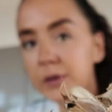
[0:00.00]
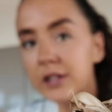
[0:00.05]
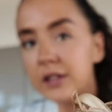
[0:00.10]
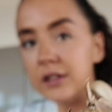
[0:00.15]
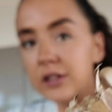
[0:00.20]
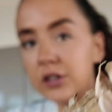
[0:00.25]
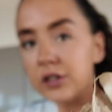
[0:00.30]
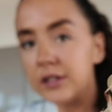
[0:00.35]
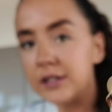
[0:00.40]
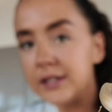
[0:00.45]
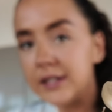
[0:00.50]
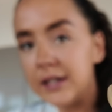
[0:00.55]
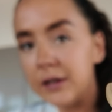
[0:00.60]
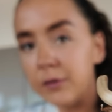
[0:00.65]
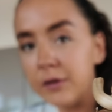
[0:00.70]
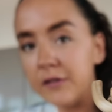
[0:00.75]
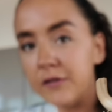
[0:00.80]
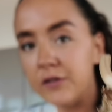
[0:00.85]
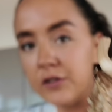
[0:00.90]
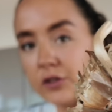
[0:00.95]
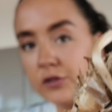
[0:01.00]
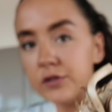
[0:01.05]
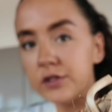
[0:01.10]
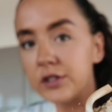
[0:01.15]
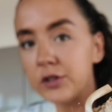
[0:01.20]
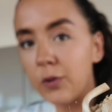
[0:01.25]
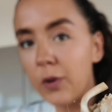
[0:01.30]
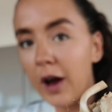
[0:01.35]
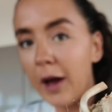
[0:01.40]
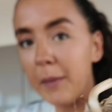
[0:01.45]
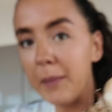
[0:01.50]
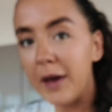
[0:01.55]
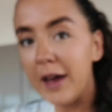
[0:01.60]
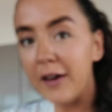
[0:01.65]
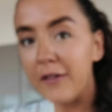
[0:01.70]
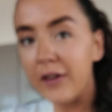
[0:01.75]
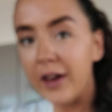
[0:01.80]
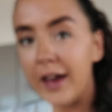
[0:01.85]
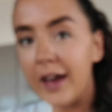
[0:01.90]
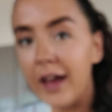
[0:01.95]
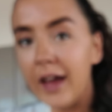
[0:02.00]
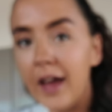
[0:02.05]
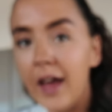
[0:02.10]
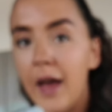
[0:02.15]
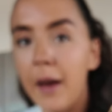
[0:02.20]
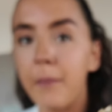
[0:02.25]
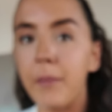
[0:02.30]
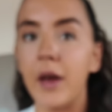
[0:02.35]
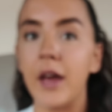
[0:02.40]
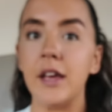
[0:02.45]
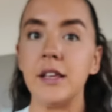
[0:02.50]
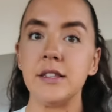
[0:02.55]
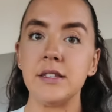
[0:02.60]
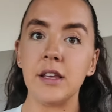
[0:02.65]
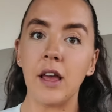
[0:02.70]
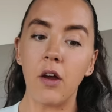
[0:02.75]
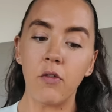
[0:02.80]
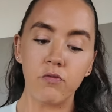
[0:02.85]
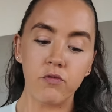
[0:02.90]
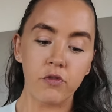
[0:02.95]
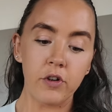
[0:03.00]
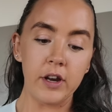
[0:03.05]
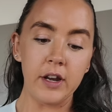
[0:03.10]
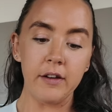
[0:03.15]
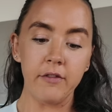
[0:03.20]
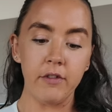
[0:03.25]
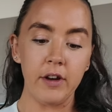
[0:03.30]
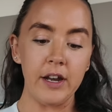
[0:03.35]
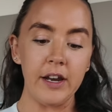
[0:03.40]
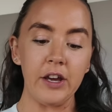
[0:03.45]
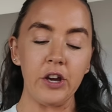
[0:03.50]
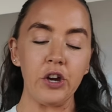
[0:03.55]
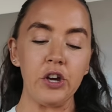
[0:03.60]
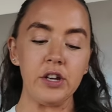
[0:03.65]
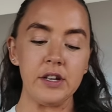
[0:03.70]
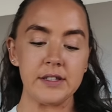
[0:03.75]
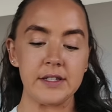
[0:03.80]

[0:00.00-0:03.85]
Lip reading: You can see we've used quite a bit of it, but it's really, really good.